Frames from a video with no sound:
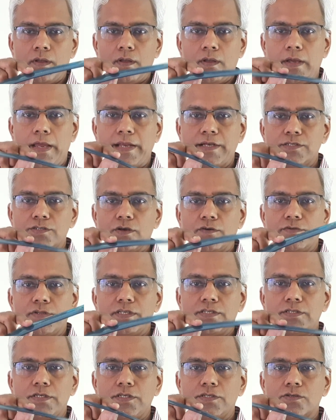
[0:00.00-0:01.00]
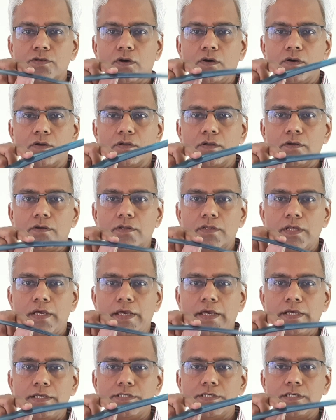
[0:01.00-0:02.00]
ends of the seesaw, the
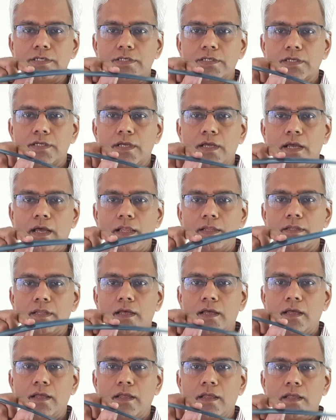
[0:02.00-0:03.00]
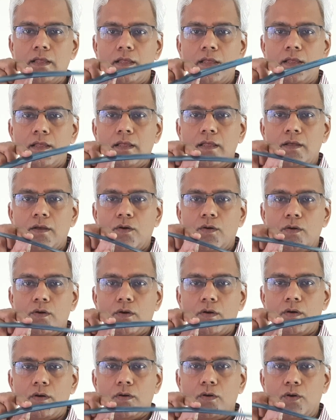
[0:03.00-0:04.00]
agent and the
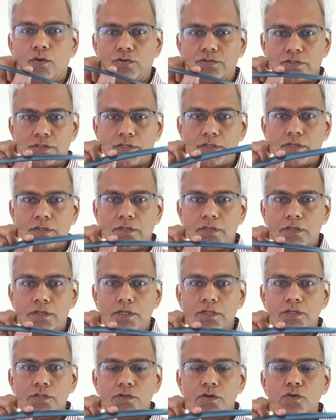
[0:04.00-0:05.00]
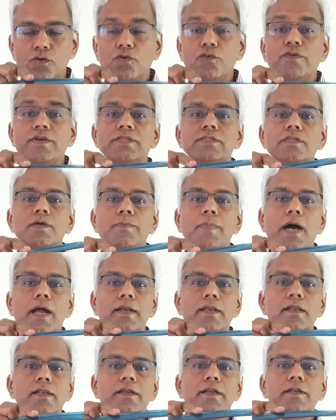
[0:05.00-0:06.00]
host. So who wins the
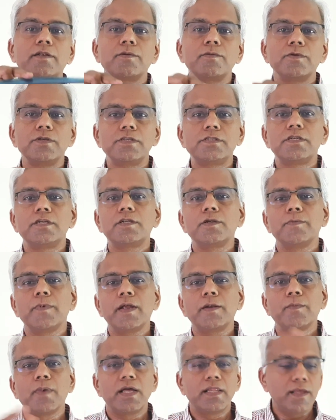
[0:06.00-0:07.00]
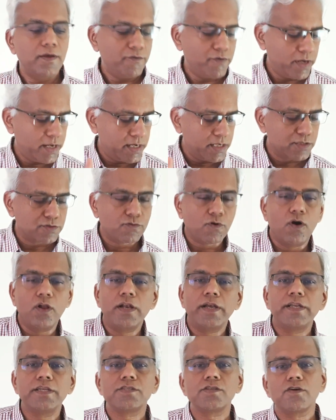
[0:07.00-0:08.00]
battle is determined by the various
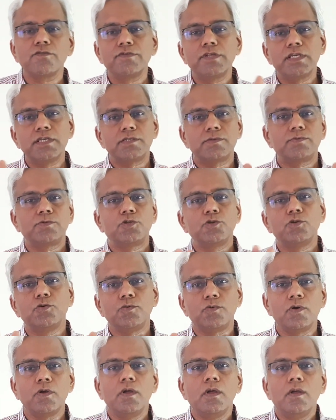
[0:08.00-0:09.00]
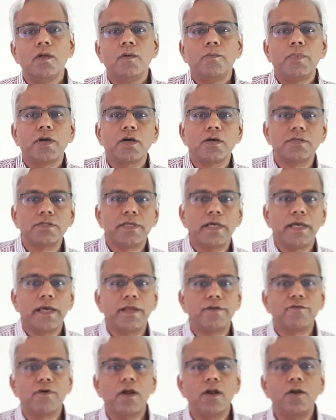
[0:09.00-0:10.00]
qualities of these two, because the
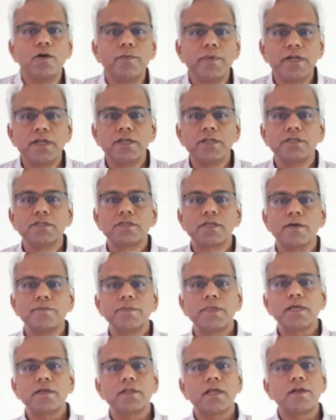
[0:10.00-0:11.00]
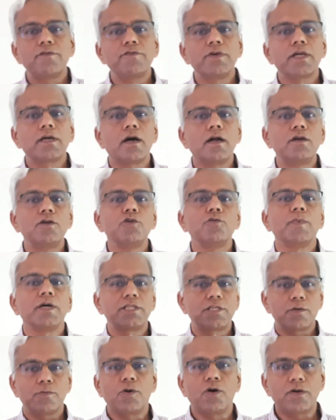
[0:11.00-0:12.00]
environment is something that we can't do much
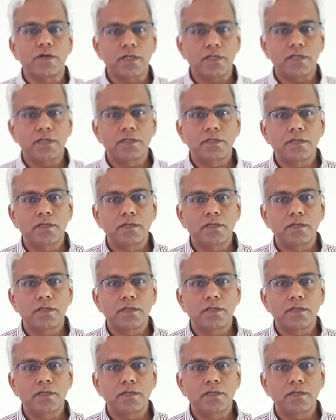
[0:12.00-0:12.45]
about it.